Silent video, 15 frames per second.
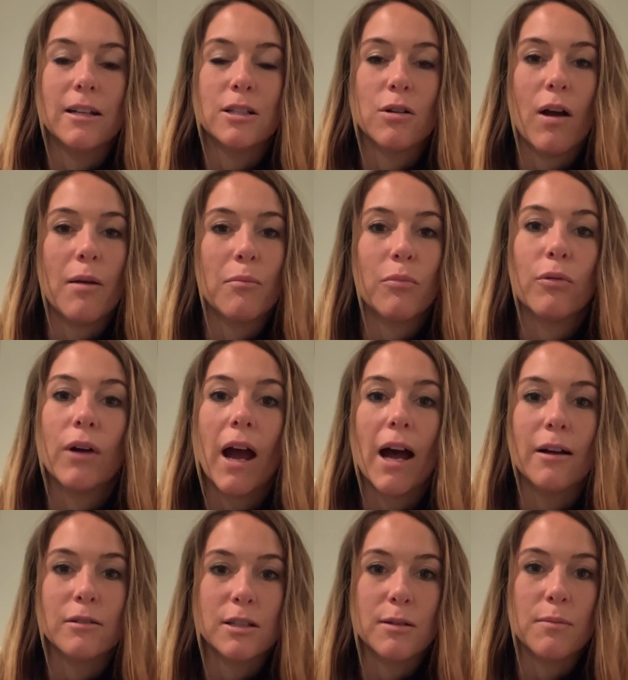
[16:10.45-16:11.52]
So I'm
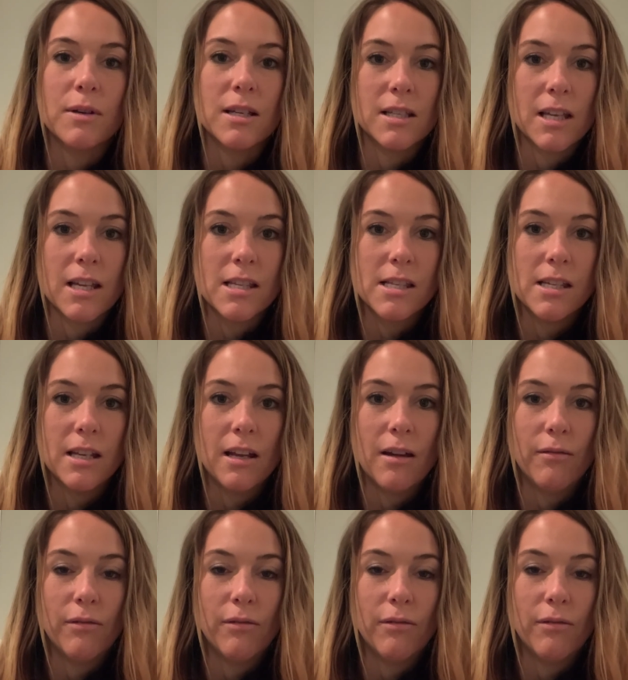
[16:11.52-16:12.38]
proud to be sensitive.